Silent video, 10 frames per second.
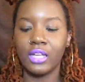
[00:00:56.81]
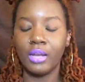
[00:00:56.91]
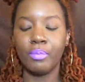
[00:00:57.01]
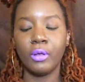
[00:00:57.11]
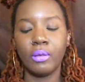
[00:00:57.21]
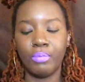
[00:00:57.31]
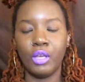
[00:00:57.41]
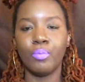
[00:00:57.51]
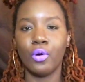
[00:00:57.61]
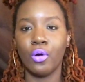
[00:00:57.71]
10 million
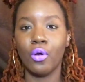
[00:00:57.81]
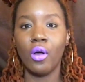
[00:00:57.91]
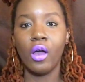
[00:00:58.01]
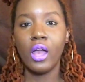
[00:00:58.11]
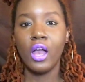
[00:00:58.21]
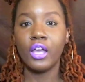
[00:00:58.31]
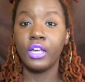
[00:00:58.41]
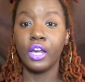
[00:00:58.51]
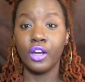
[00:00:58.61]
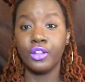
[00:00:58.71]
people a
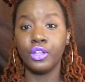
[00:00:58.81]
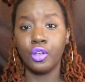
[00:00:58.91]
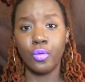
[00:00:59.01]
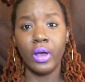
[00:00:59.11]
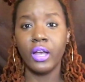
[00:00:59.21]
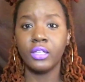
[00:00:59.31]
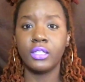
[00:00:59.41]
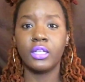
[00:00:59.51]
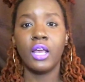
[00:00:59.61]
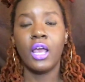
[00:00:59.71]
year in the US